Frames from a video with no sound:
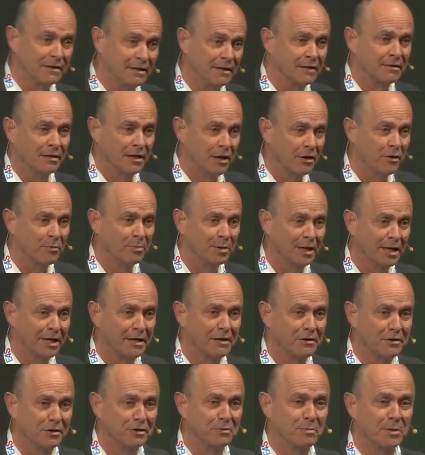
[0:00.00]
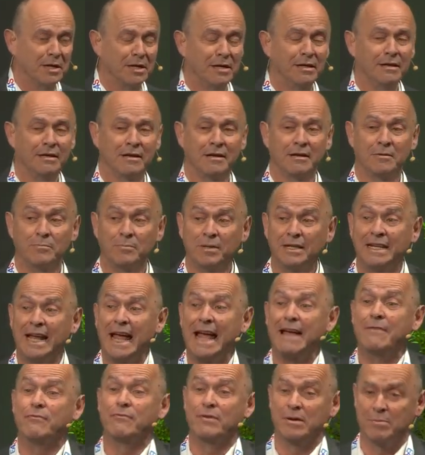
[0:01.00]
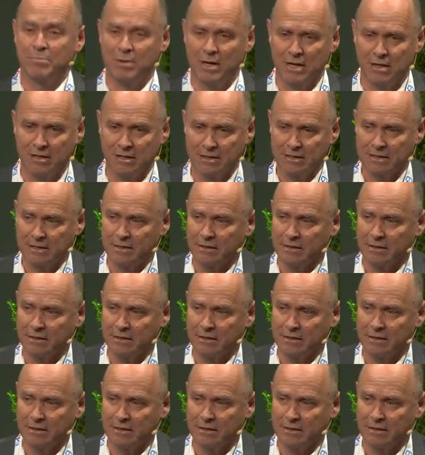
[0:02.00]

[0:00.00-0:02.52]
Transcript: the global economy, but every part.